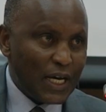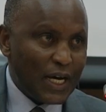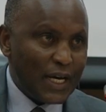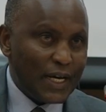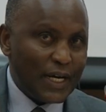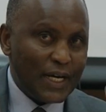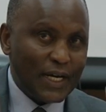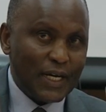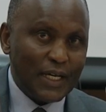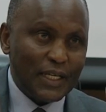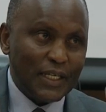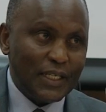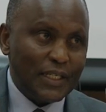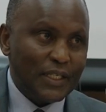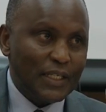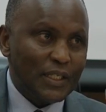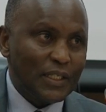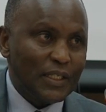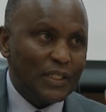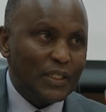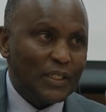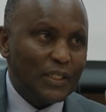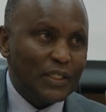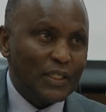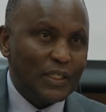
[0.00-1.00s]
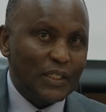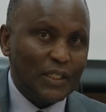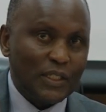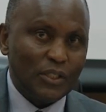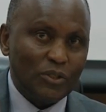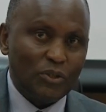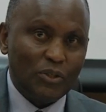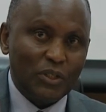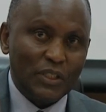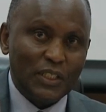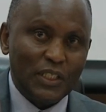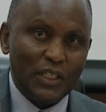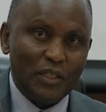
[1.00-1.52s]
plans are underway to
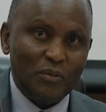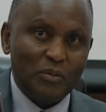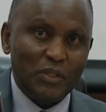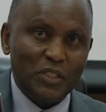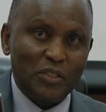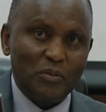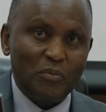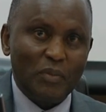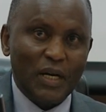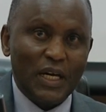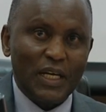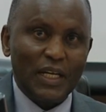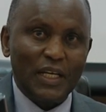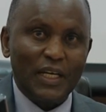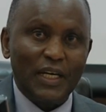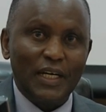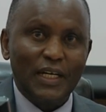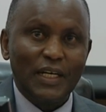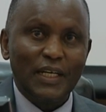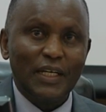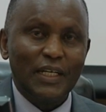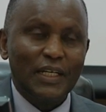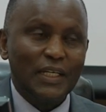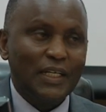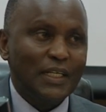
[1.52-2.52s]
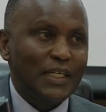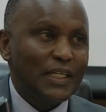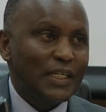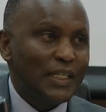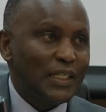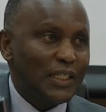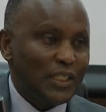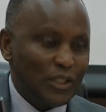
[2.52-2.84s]
ensure more is achieved